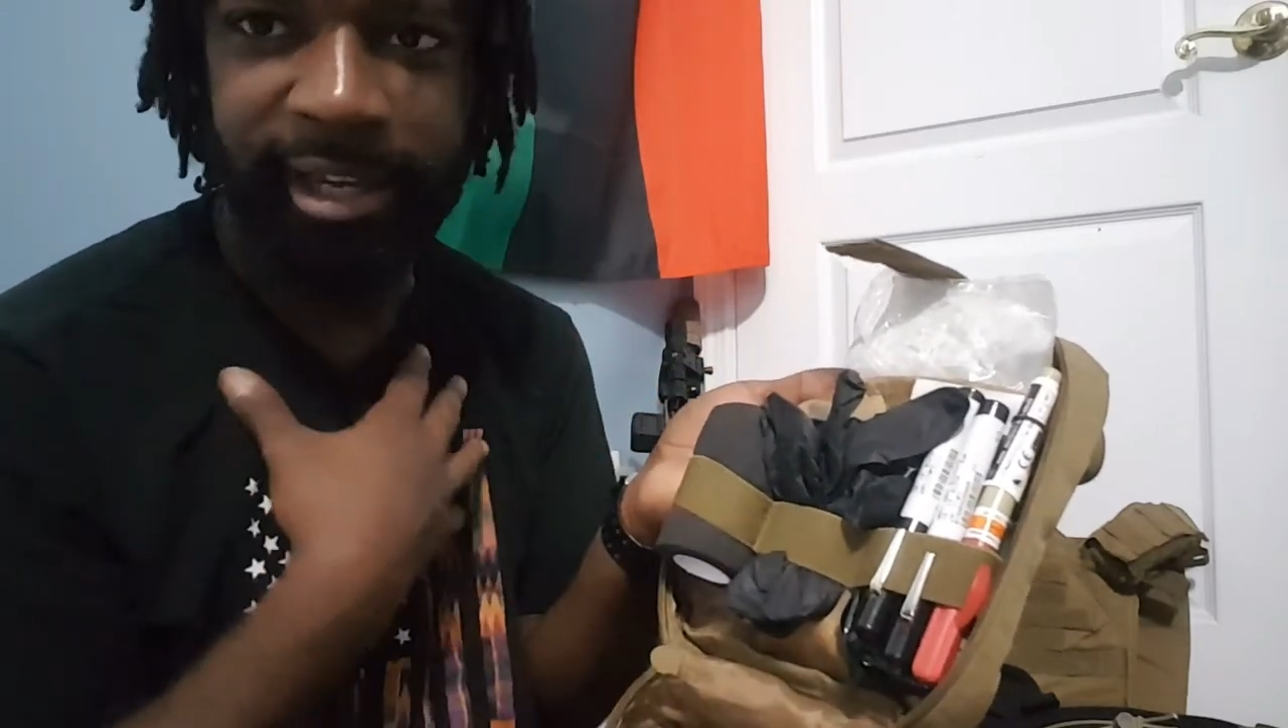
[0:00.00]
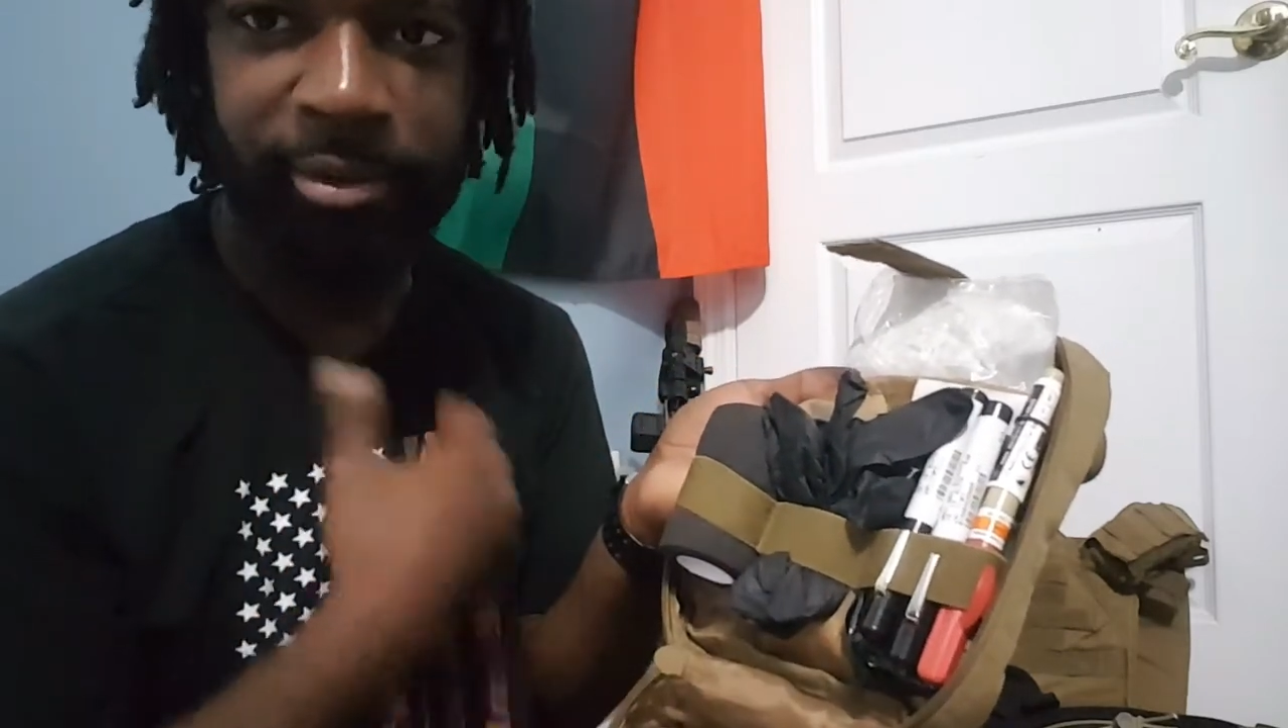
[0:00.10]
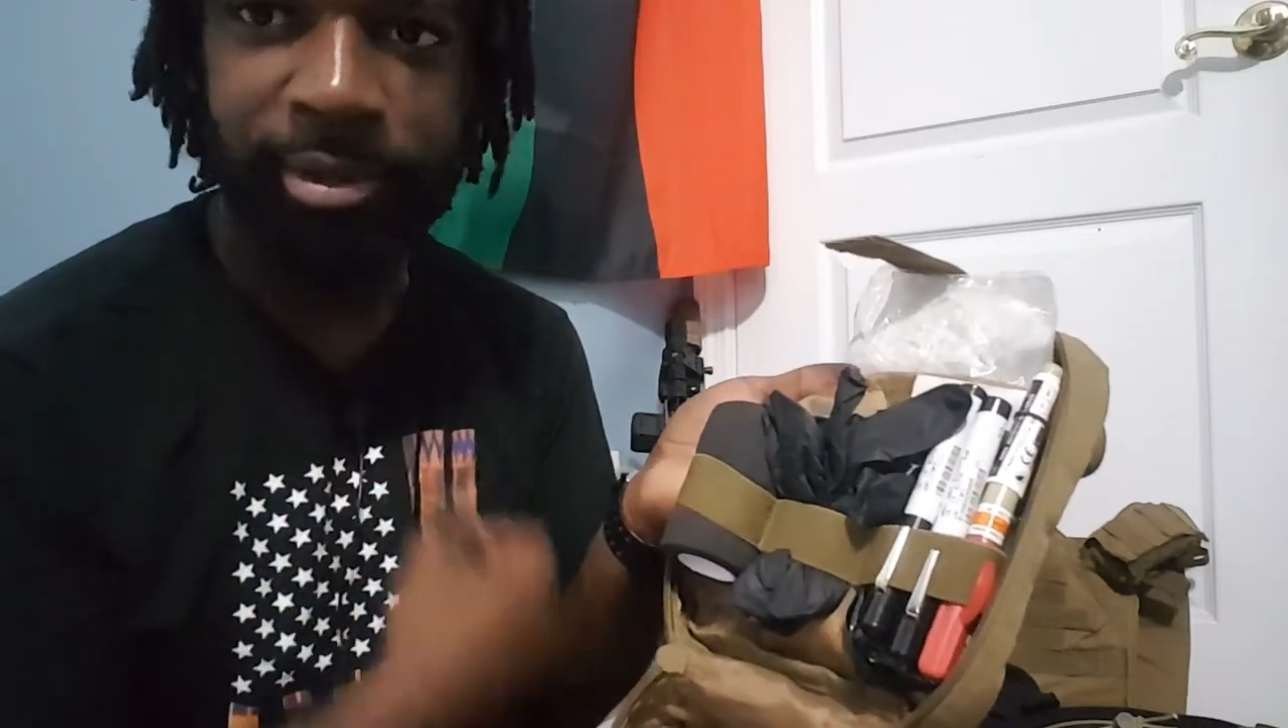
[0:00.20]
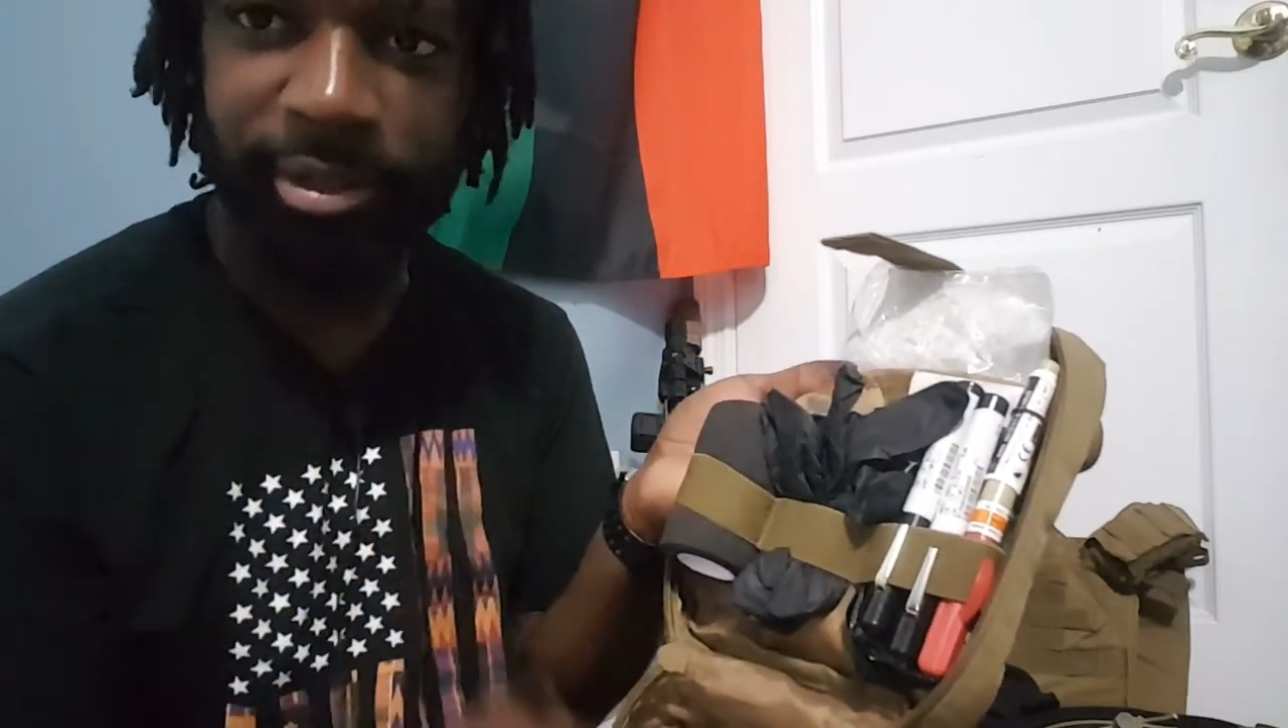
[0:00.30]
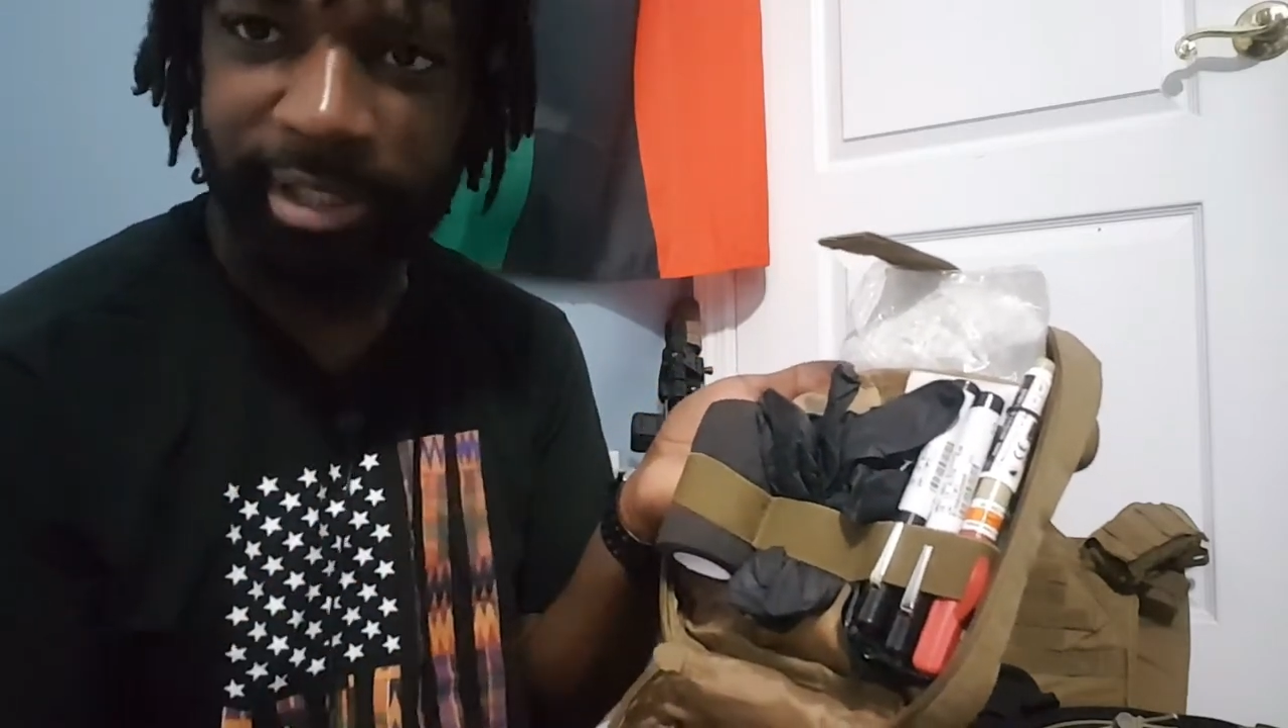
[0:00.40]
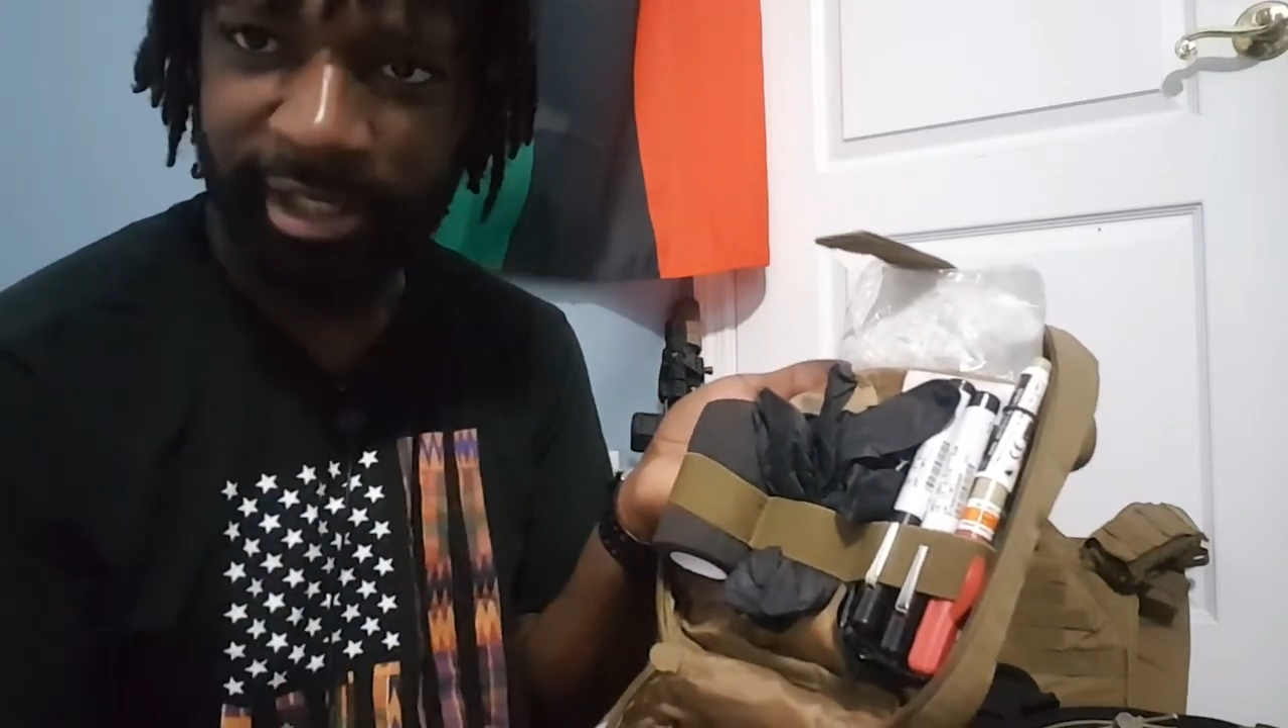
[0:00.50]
everyone knows I